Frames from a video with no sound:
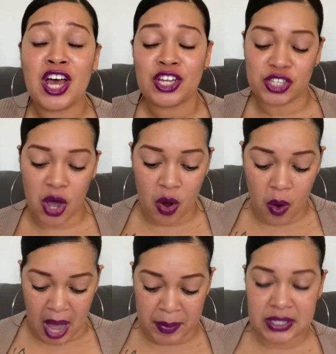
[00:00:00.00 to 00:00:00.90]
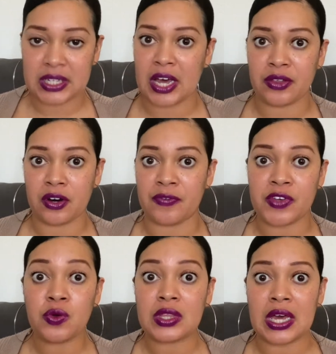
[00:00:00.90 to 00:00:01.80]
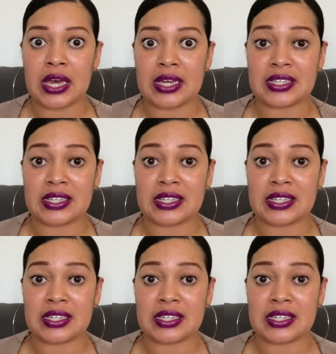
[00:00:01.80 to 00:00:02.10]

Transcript: So I put together a few things